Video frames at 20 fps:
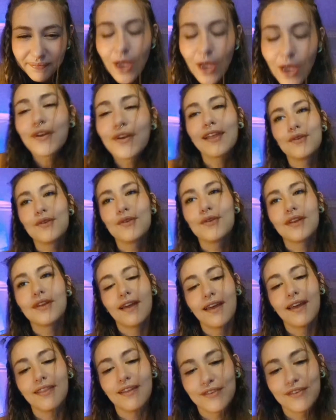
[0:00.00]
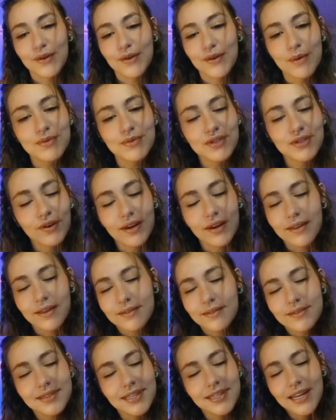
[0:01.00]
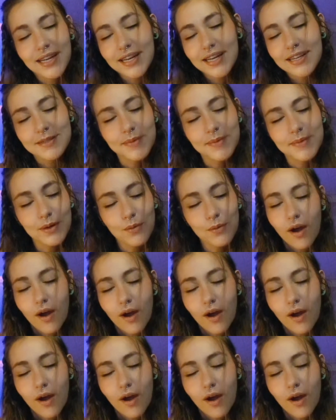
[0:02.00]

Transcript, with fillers: Okay, Luna, I love you. I'm sorry. Tonight has been